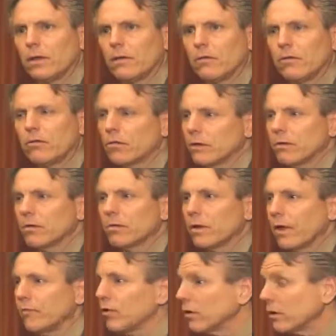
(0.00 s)

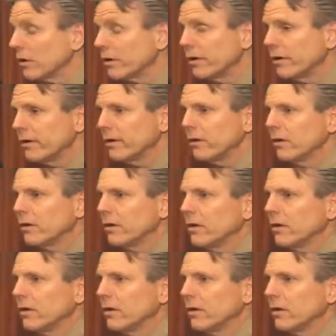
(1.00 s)
We have to learn